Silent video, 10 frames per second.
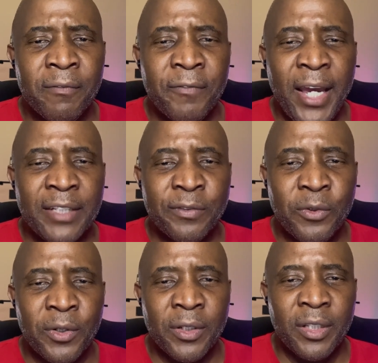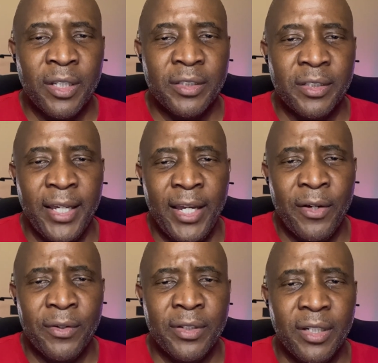Fast forward to
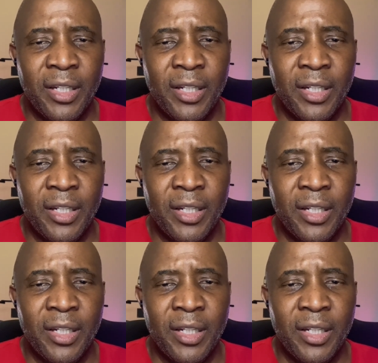now,